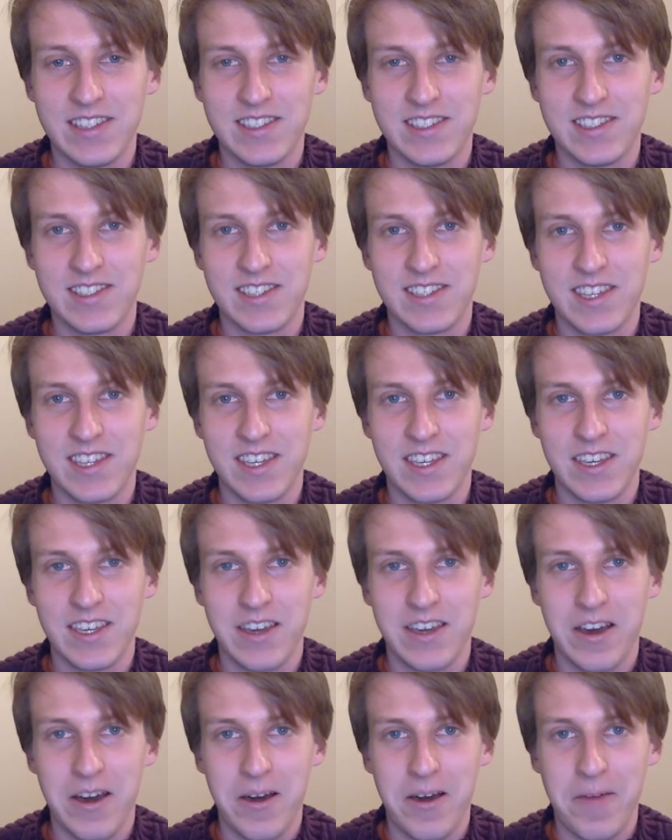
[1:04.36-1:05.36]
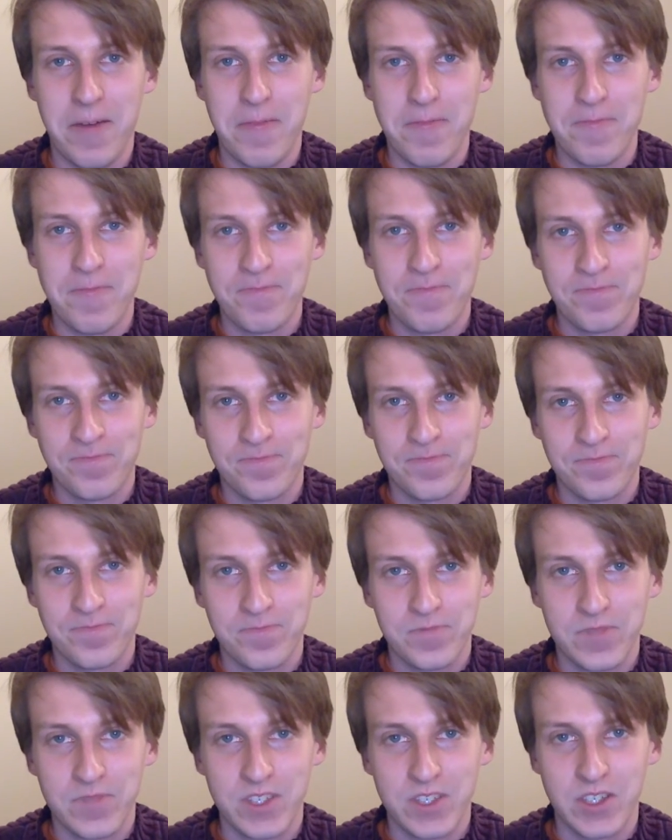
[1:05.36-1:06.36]
to see
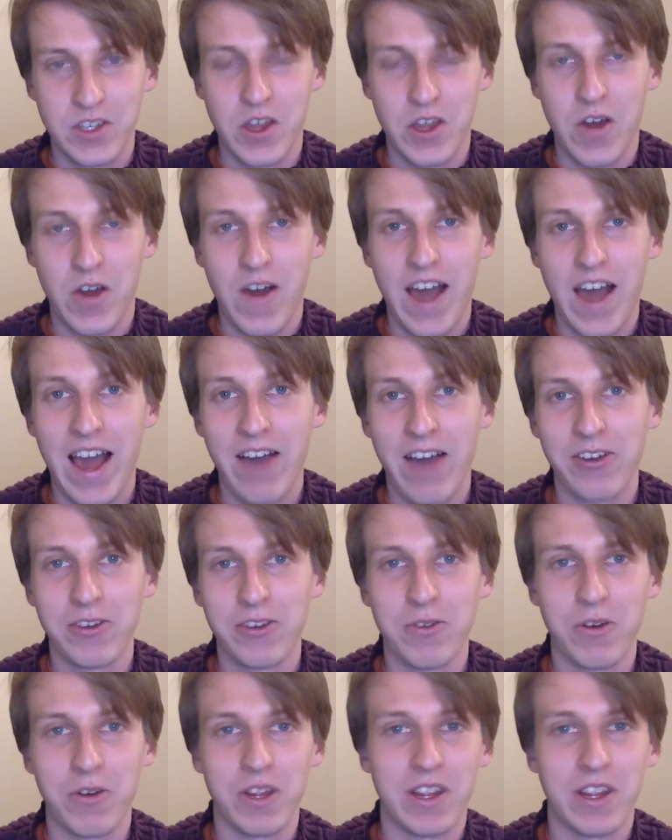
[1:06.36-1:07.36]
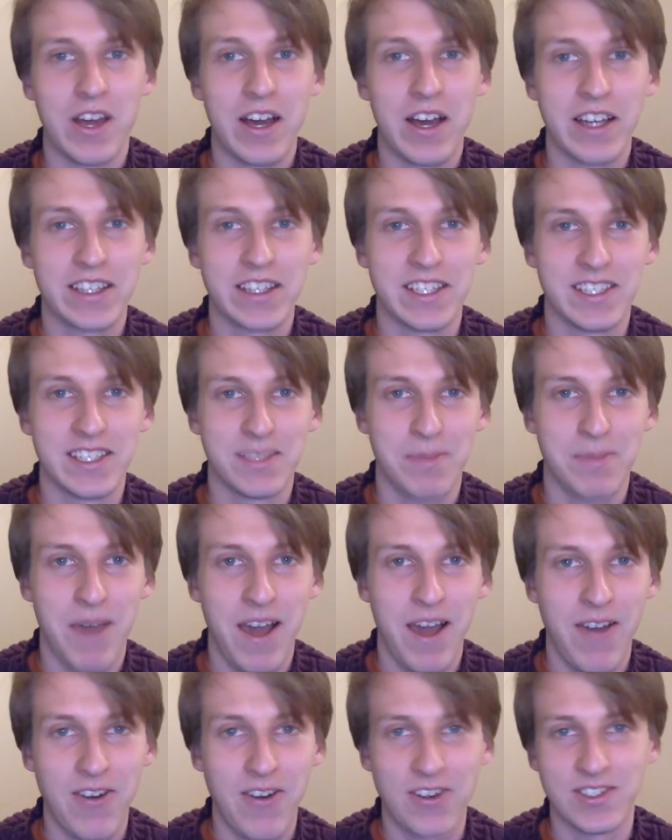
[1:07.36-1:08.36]
how you unlock these
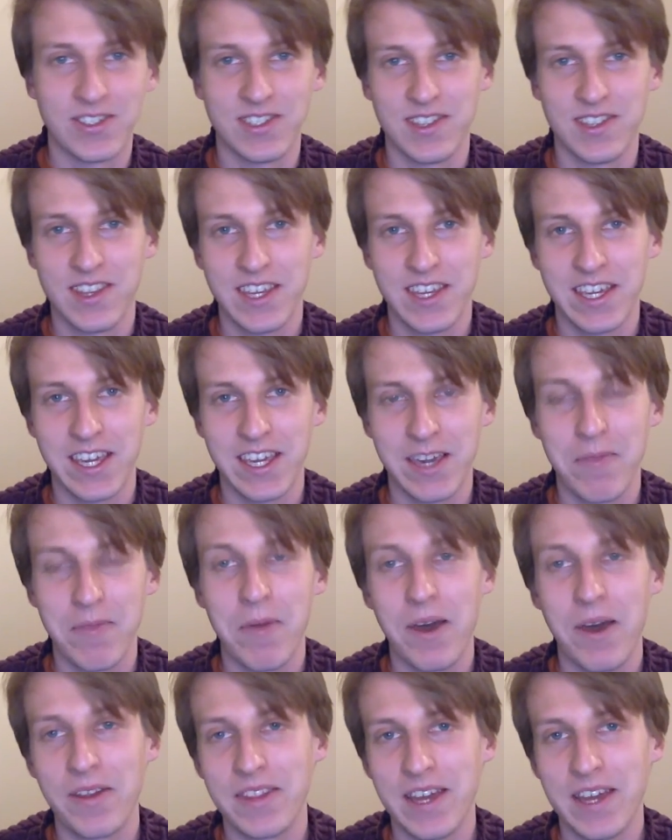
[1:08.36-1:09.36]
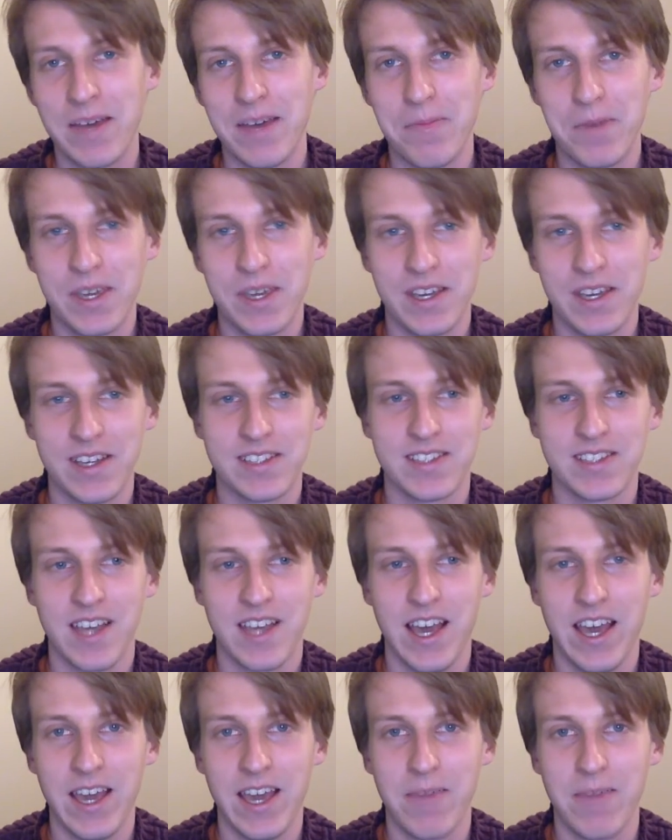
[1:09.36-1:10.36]
powers, and thinking about that, because
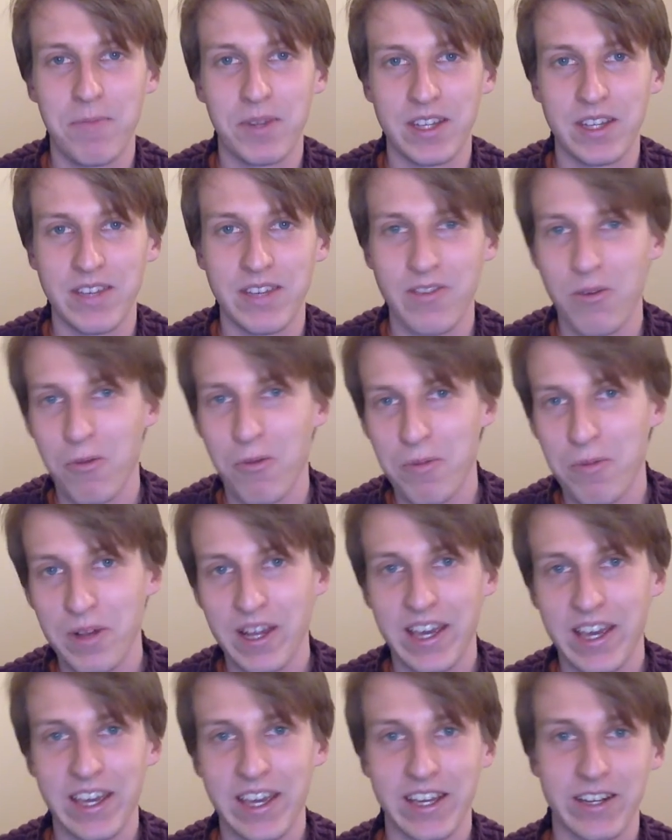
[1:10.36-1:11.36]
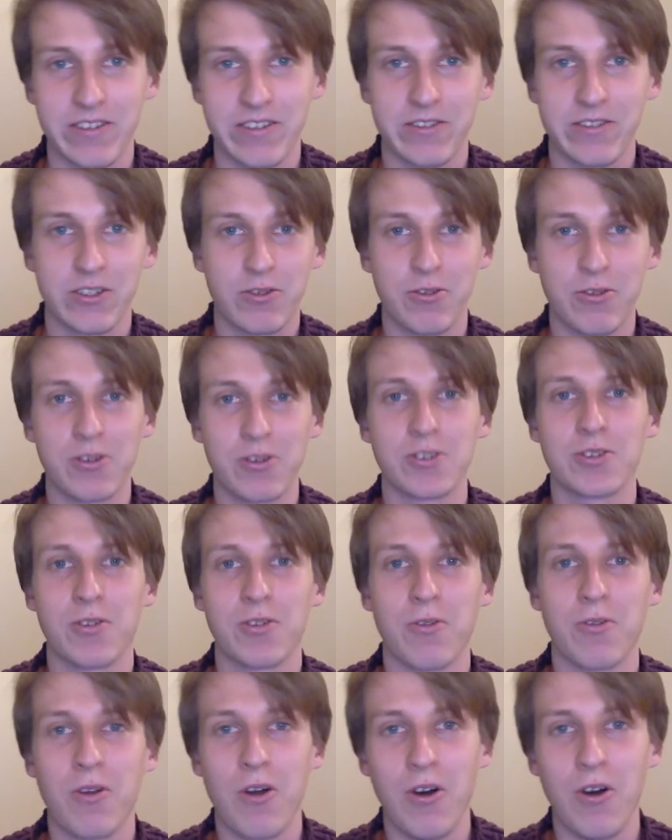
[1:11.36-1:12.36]
I believe it will play a crucial
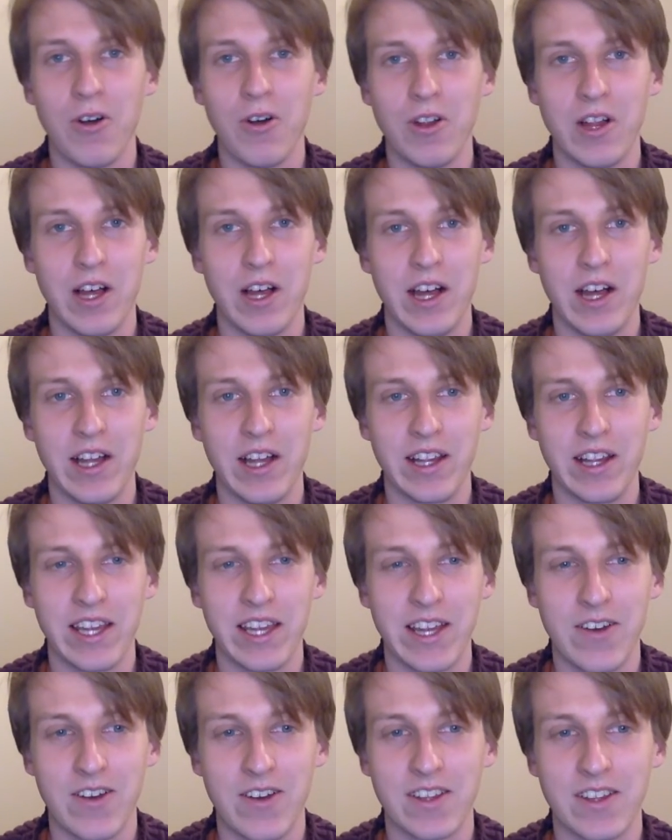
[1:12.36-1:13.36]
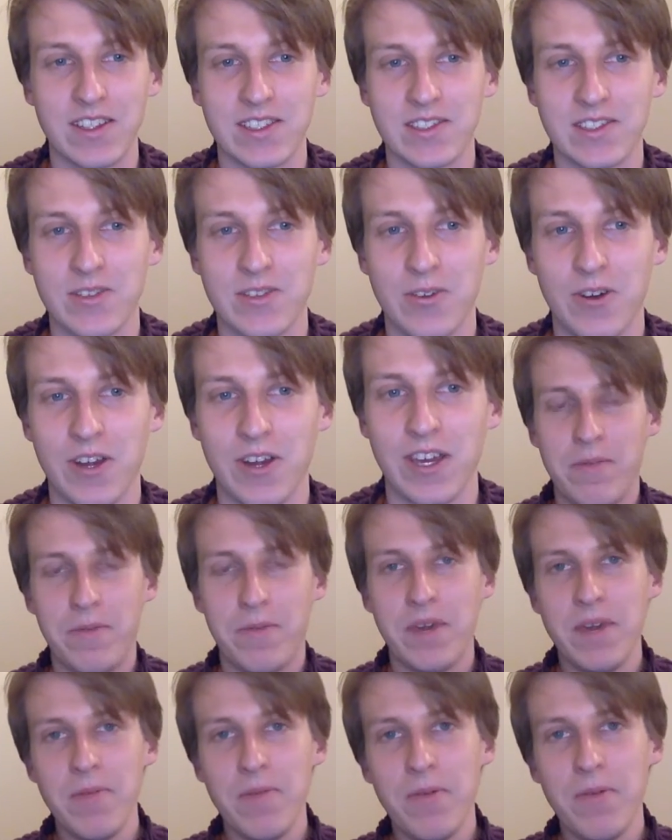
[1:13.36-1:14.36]
role later in the story.
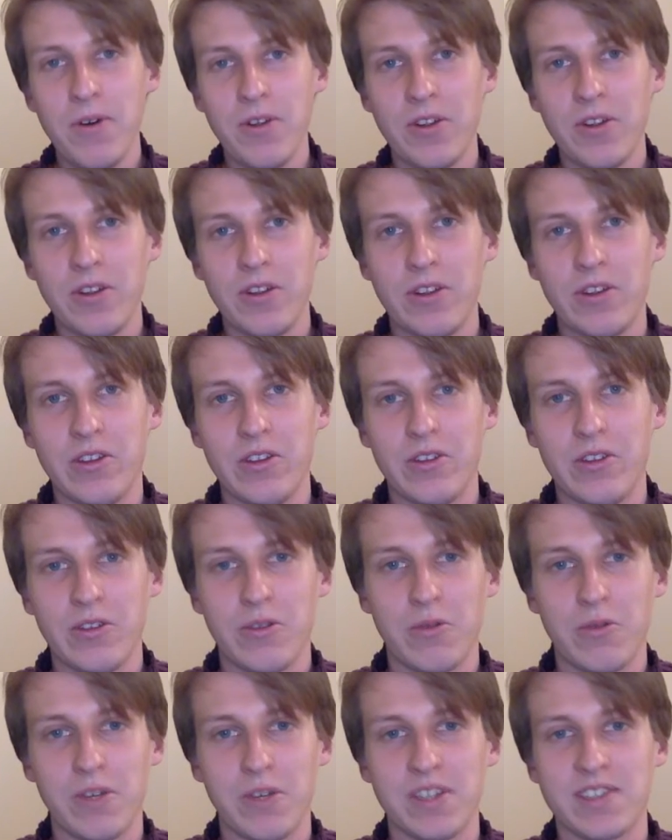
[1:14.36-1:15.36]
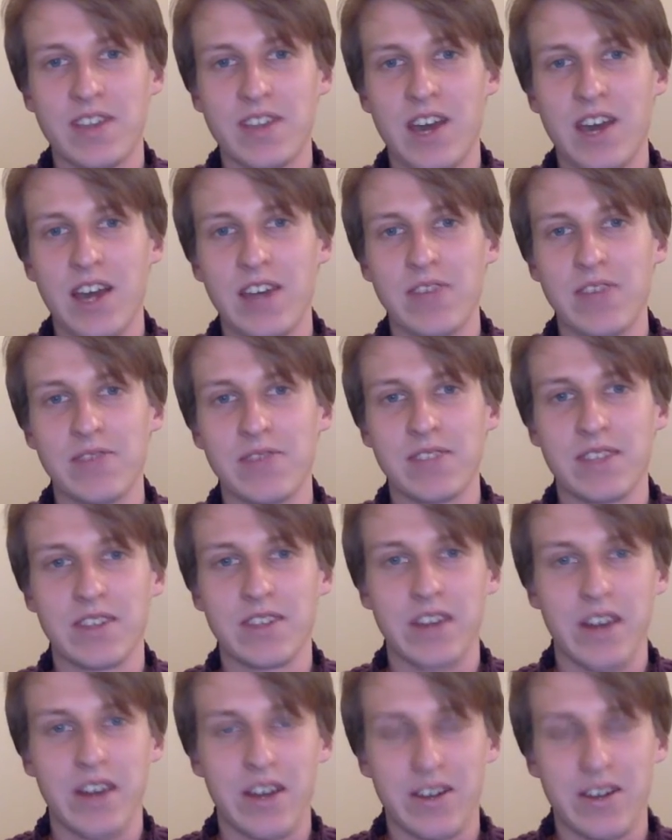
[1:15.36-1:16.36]
People who we saw using
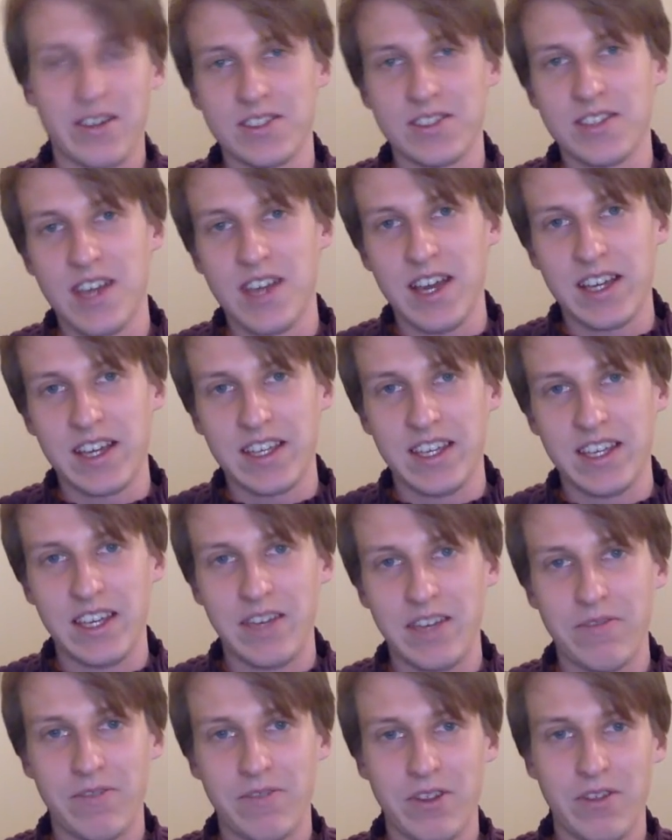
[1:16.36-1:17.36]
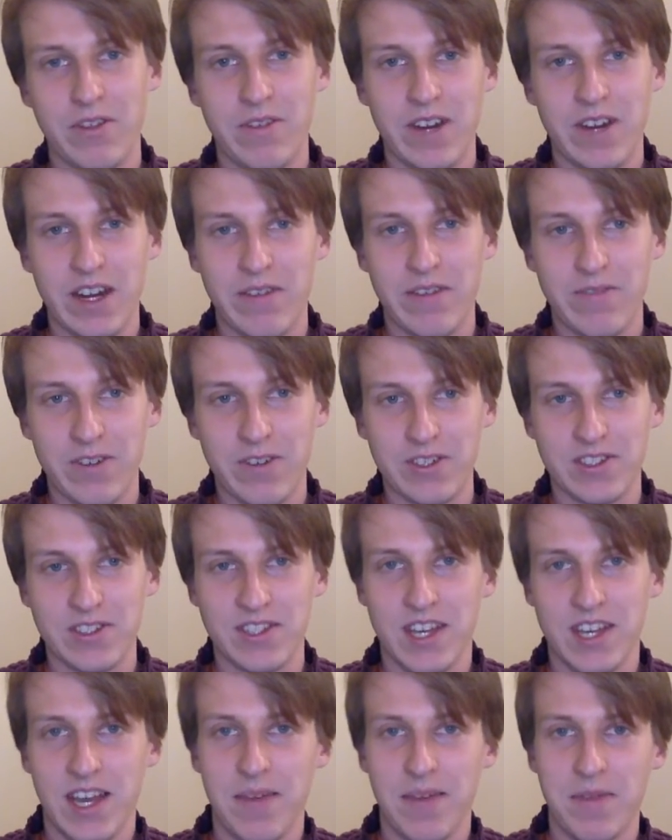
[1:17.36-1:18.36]
Conqueror's Haki for the very first
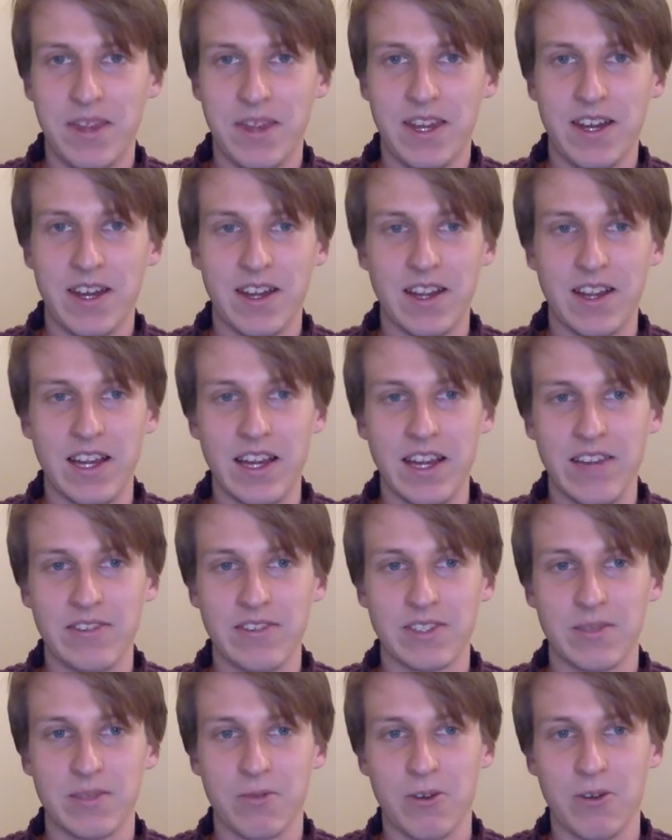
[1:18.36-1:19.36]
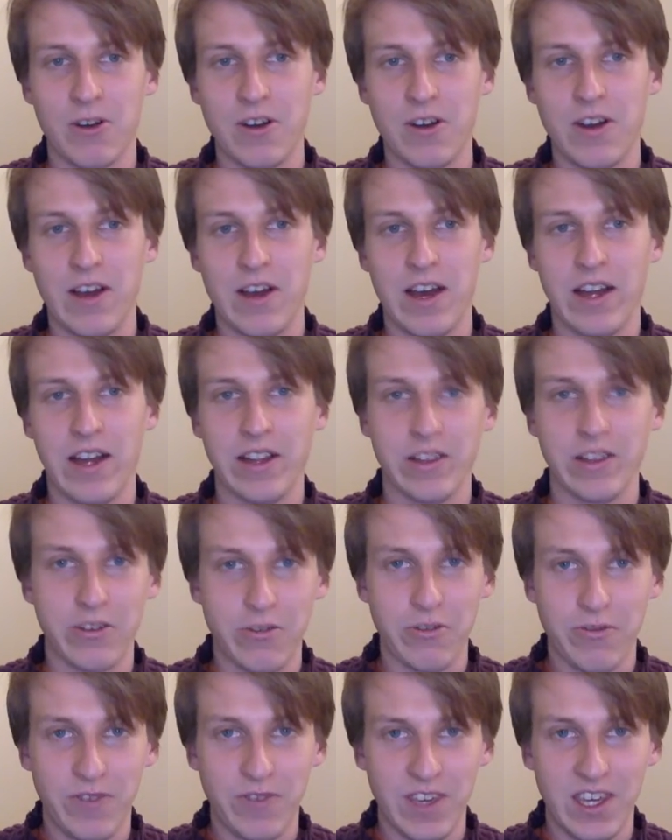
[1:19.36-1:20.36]
time in their lives were
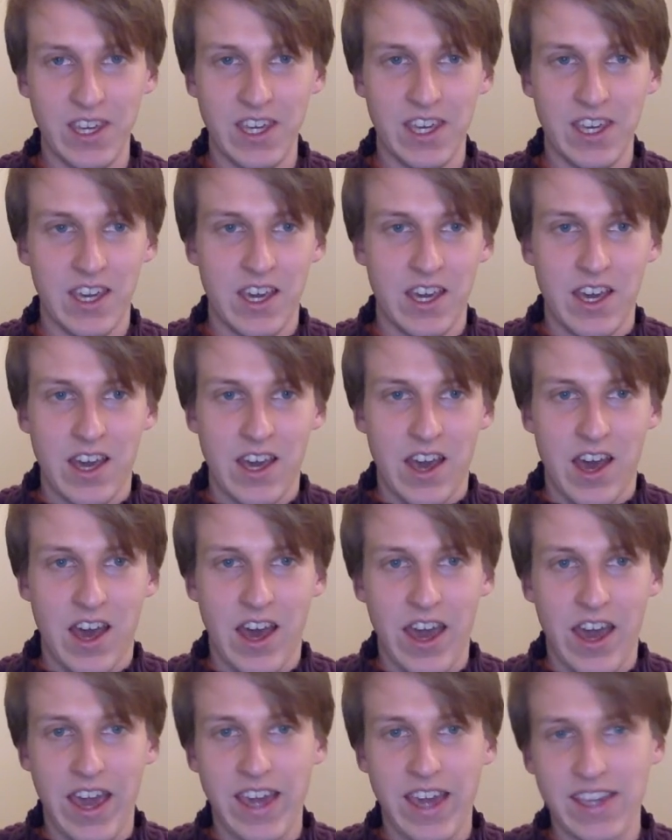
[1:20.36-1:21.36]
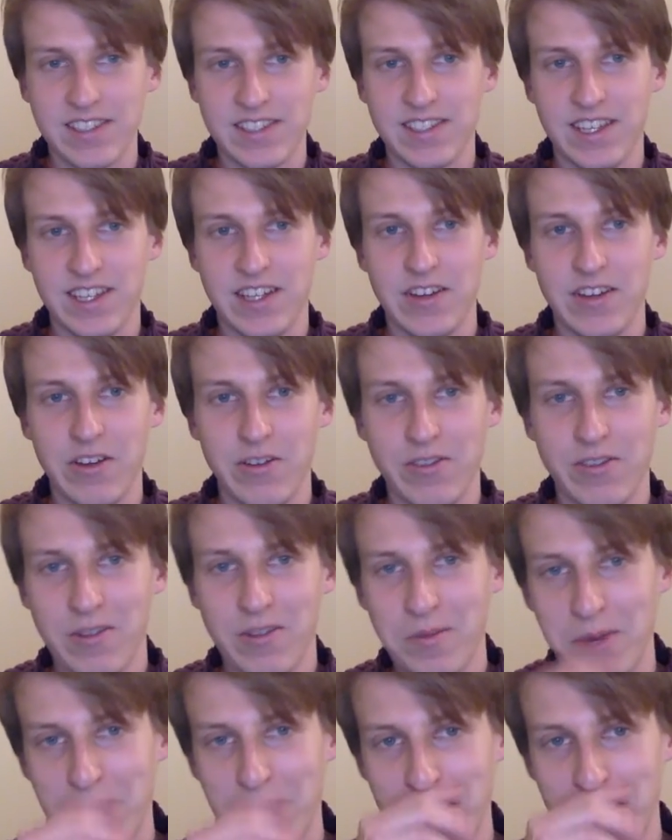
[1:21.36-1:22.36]
Luffy, Ace, and
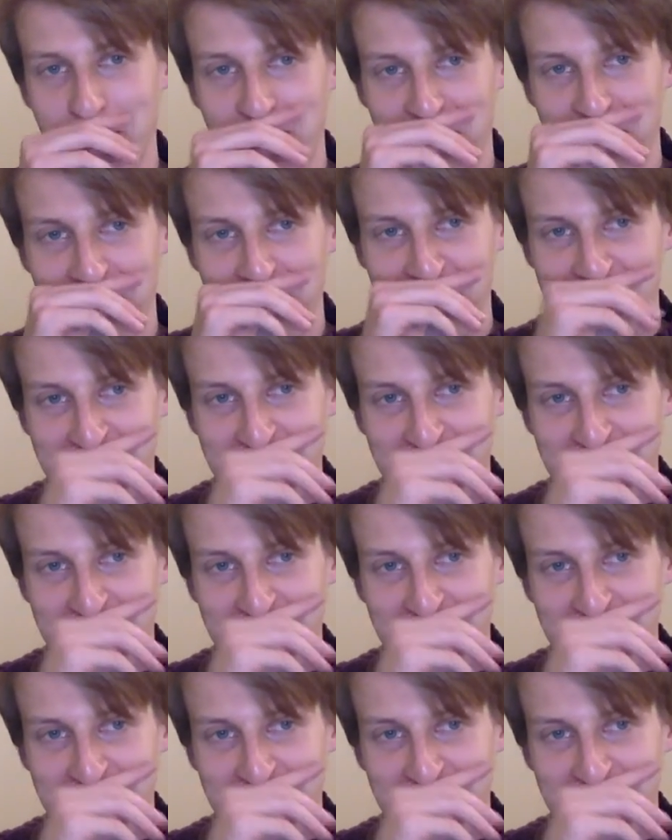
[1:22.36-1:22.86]
Doflamingo.